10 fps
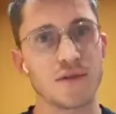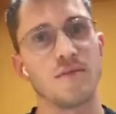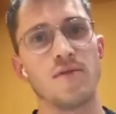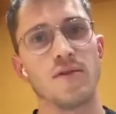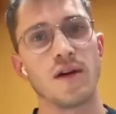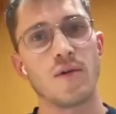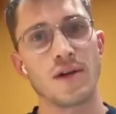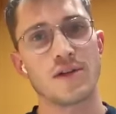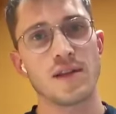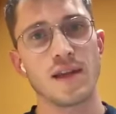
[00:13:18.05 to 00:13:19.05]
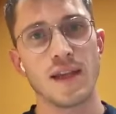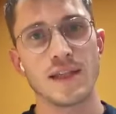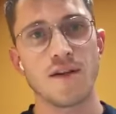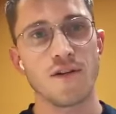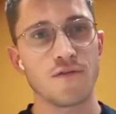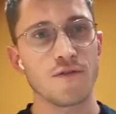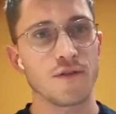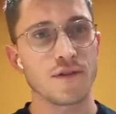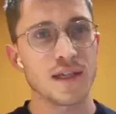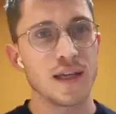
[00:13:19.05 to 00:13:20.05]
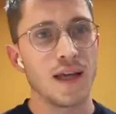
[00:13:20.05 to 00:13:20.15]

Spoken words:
some more questions, I think, later on, of course.